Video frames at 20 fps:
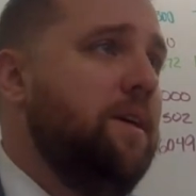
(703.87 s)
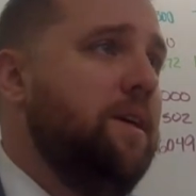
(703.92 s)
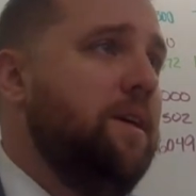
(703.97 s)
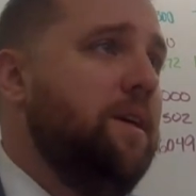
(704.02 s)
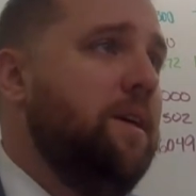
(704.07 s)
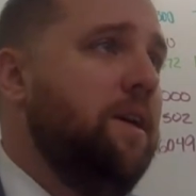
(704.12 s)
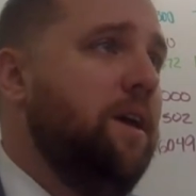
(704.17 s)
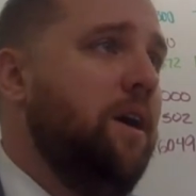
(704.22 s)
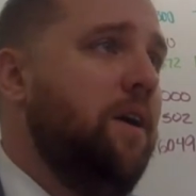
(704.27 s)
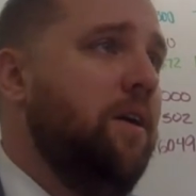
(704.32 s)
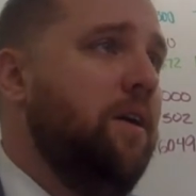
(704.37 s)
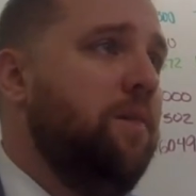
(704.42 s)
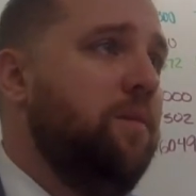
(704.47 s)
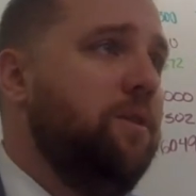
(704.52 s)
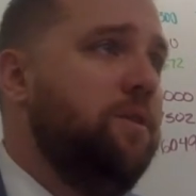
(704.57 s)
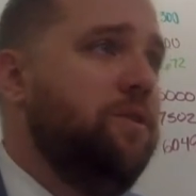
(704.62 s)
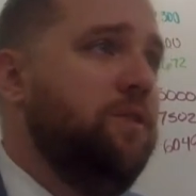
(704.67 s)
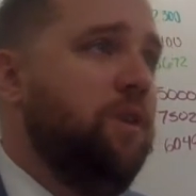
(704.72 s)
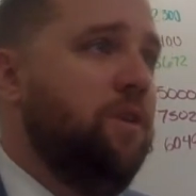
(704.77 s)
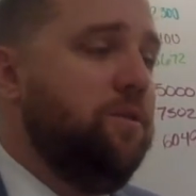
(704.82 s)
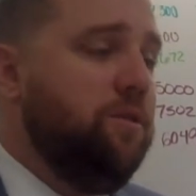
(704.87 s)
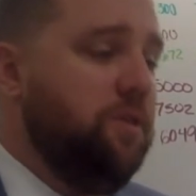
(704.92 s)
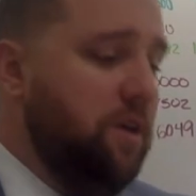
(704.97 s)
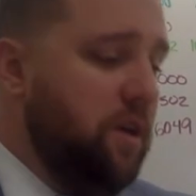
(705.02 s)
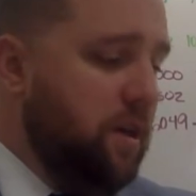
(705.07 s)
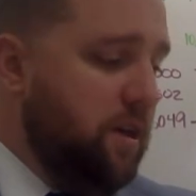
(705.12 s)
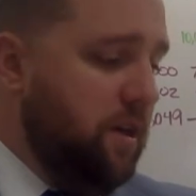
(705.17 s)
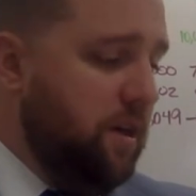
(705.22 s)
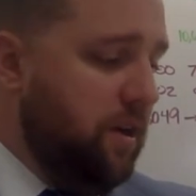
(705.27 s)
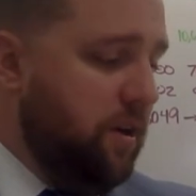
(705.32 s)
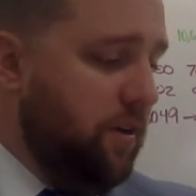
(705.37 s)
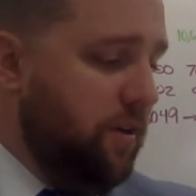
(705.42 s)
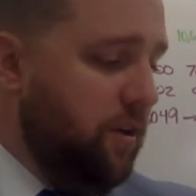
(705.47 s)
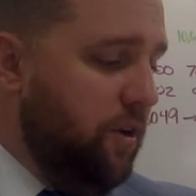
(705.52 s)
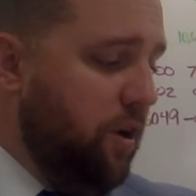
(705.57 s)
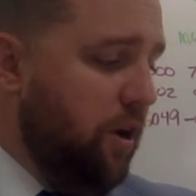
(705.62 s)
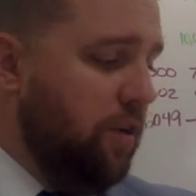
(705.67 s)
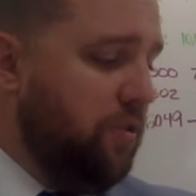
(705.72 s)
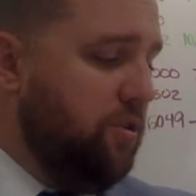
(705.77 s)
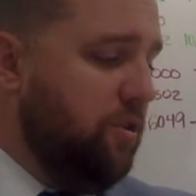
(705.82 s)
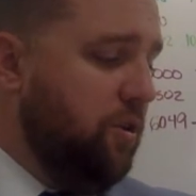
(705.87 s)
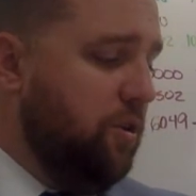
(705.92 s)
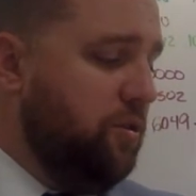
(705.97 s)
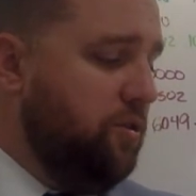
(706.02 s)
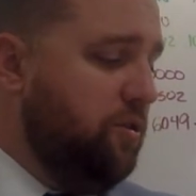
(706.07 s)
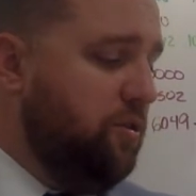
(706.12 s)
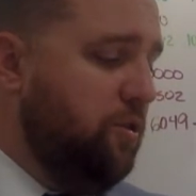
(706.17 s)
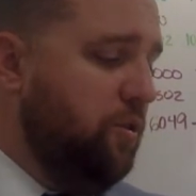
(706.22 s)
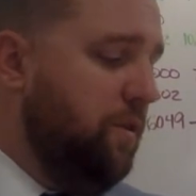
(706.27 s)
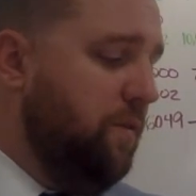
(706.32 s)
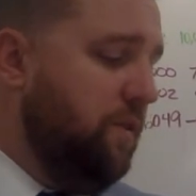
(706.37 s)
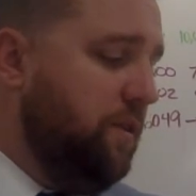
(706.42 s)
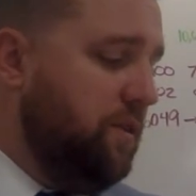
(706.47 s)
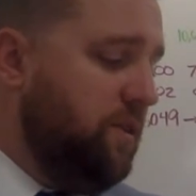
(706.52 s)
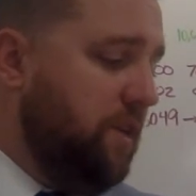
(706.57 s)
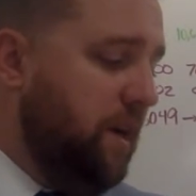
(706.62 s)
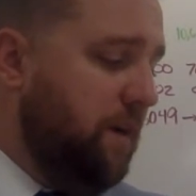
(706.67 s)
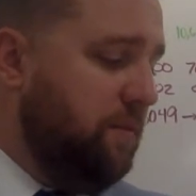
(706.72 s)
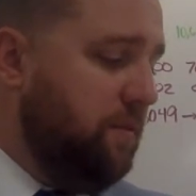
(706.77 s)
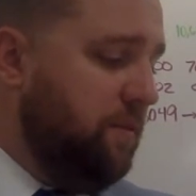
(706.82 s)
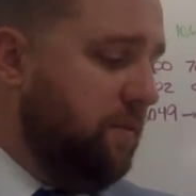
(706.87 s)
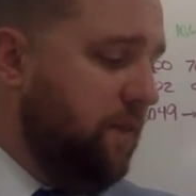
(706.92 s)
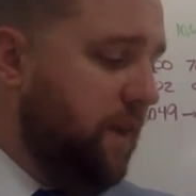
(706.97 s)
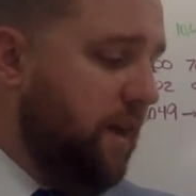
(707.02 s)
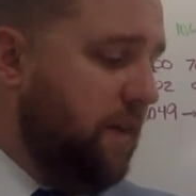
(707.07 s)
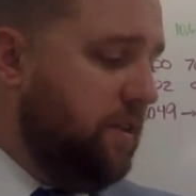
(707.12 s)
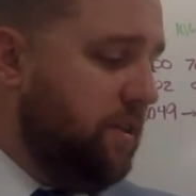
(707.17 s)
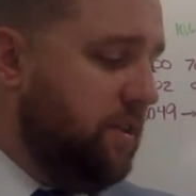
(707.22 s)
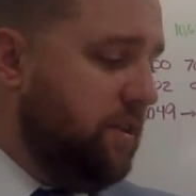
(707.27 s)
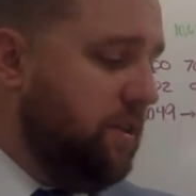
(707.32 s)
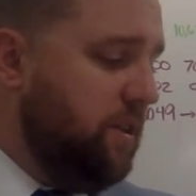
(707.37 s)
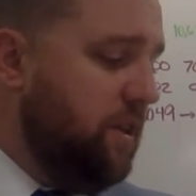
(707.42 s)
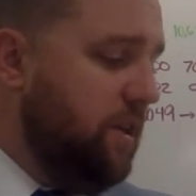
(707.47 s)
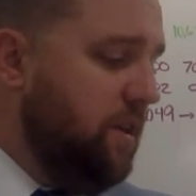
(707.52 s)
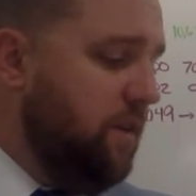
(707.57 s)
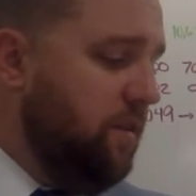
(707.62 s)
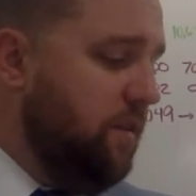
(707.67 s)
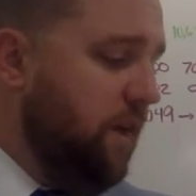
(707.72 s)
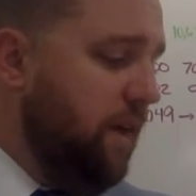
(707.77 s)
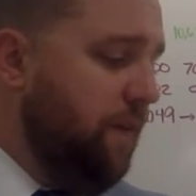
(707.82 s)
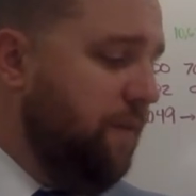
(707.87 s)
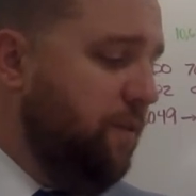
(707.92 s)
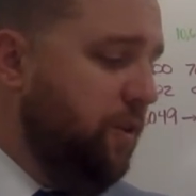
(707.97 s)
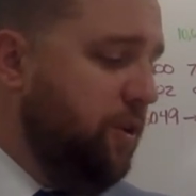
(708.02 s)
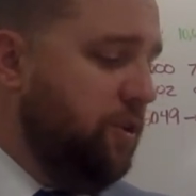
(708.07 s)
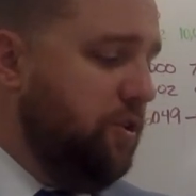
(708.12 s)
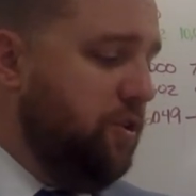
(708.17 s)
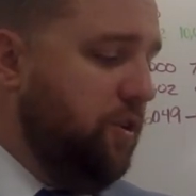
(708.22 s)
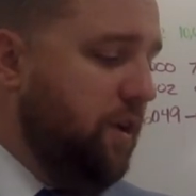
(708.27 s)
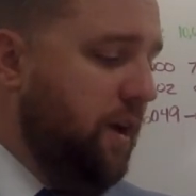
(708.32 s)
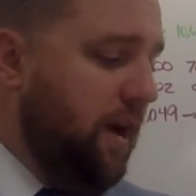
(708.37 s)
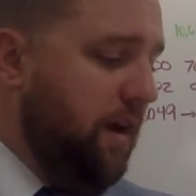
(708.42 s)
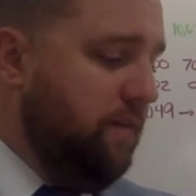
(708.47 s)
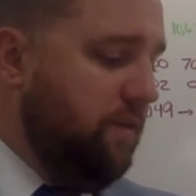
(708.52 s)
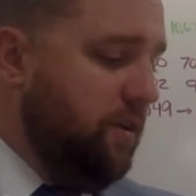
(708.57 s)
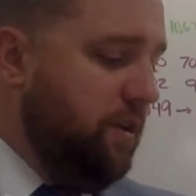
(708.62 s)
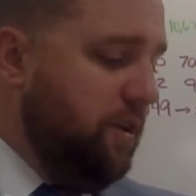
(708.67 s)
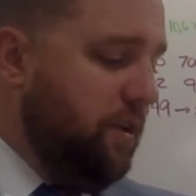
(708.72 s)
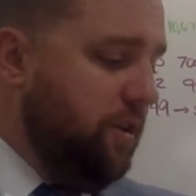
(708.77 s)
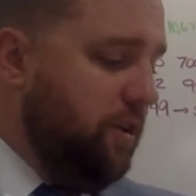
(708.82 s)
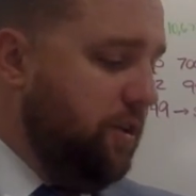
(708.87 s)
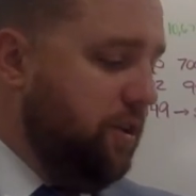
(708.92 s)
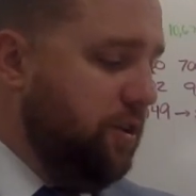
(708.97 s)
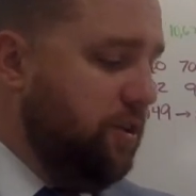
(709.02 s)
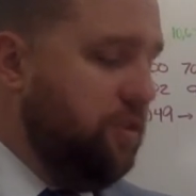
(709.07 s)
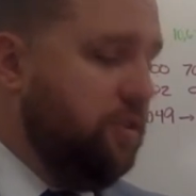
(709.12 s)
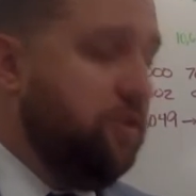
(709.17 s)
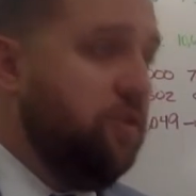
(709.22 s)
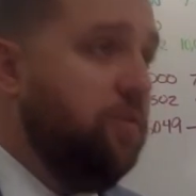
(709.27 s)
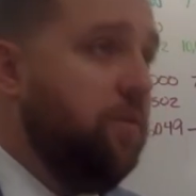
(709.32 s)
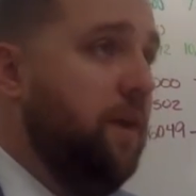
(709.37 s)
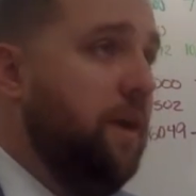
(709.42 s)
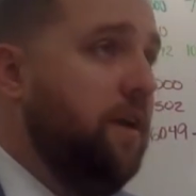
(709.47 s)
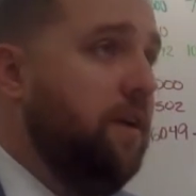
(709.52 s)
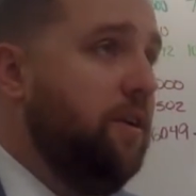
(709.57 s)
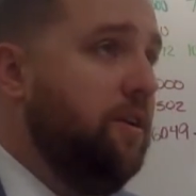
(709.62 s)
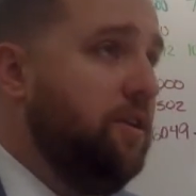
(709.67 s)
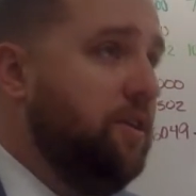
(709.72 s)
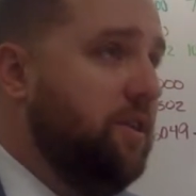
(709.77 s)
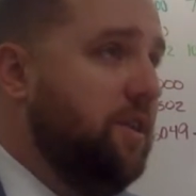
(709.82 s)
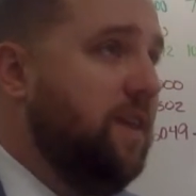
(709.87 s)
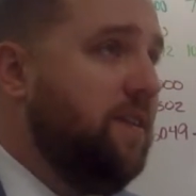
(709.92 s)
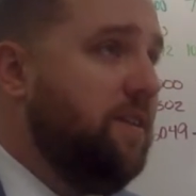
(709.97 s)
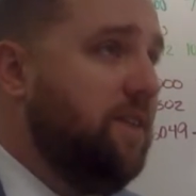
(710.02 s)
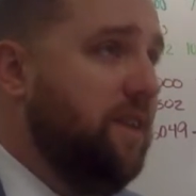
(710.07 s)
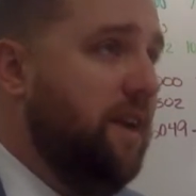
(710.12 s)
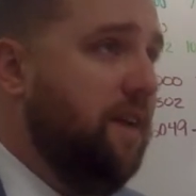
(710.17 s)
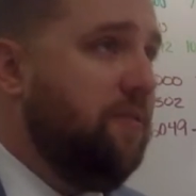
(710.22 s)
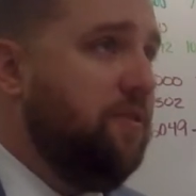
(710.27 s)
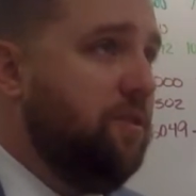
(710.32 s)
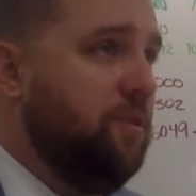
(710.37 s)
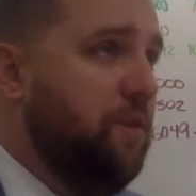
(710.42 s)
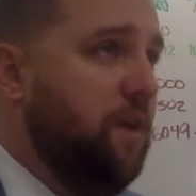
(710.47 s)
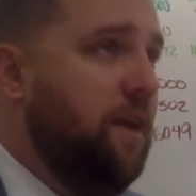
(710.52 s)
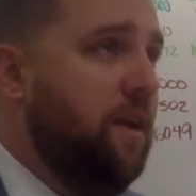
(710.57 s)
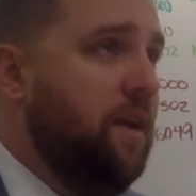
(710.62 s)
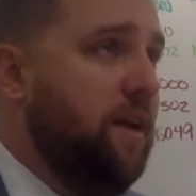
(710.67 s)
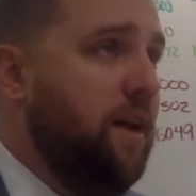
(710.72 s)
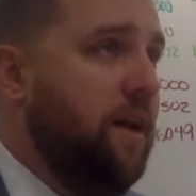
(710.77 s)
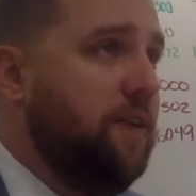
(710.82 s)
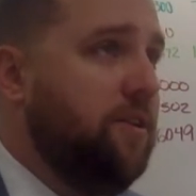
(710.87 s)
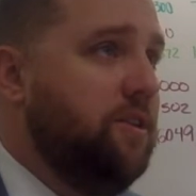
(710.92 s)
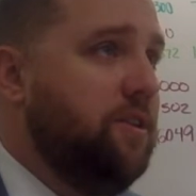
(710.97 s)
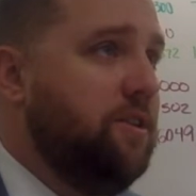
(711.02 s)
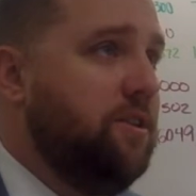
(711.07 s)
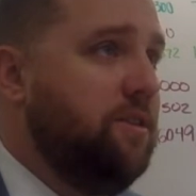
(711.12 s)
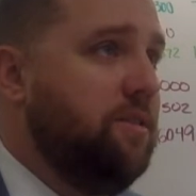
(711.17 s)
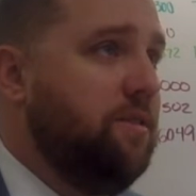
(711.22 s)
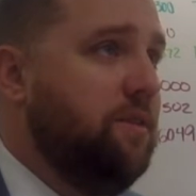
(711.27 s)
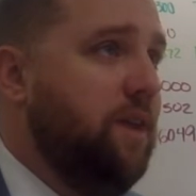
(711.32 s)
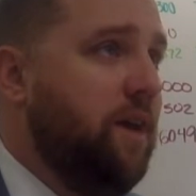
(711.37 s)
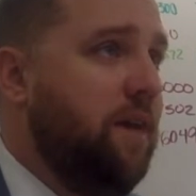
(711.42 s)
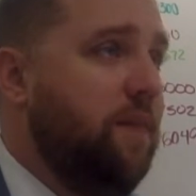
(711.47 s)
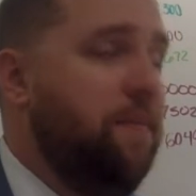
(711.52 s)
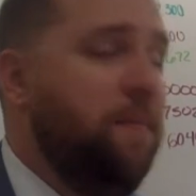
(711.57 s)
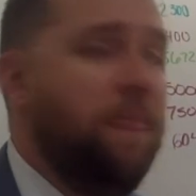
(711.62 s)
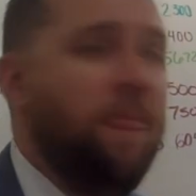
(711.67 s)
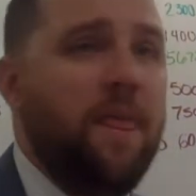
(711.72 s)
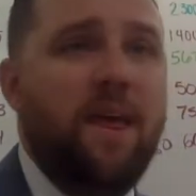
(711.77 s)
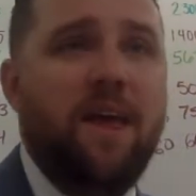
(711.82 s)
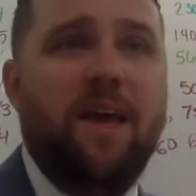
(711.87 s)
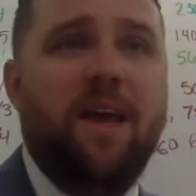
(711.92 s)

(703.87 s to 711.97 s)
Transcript: You know, and Ms. Jones, you know, there also are two different types of edges, right? First, you have your sets that have serrated edges, okay?